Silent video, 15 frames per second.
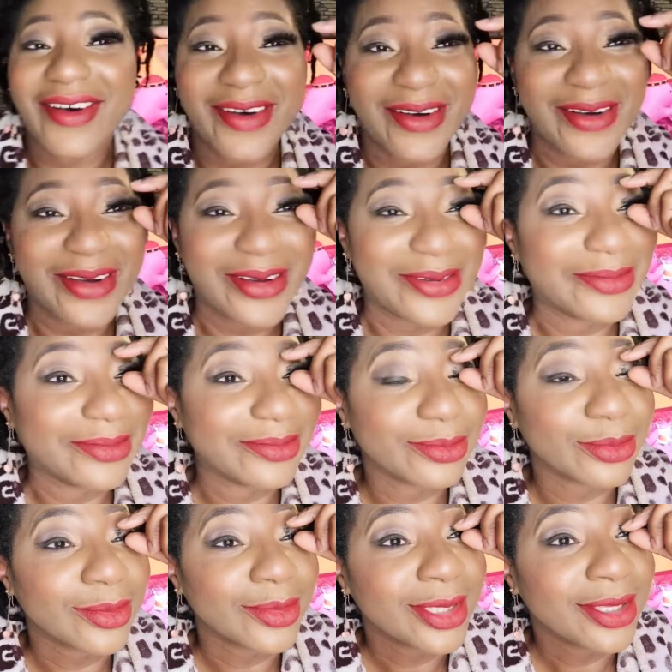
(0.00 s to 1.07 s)
Oh,
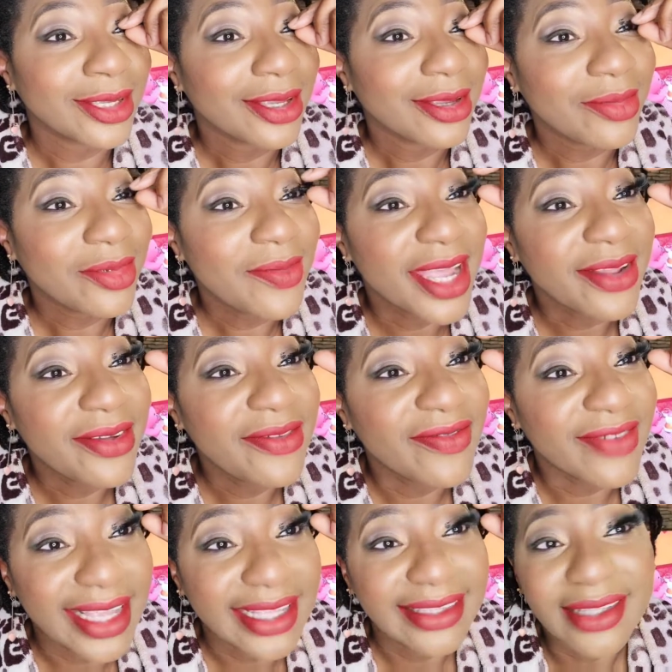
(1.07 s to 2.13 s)
mommy, I
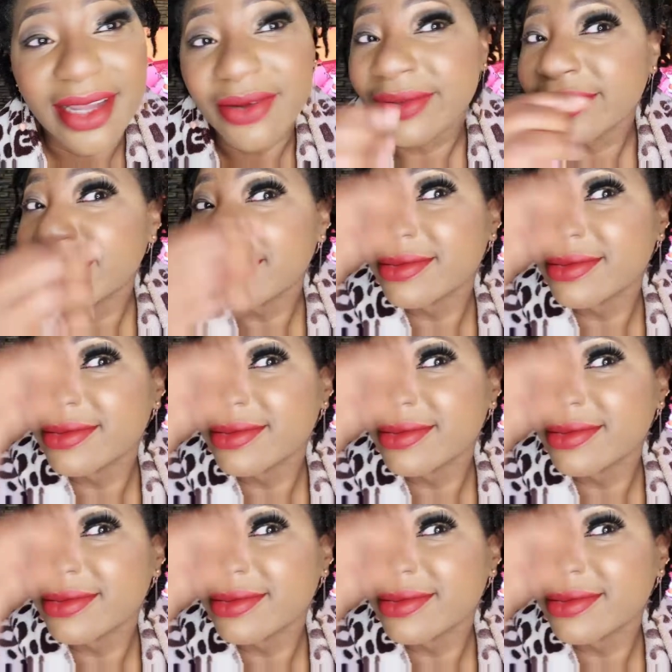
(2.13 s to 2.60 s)
don't vex now.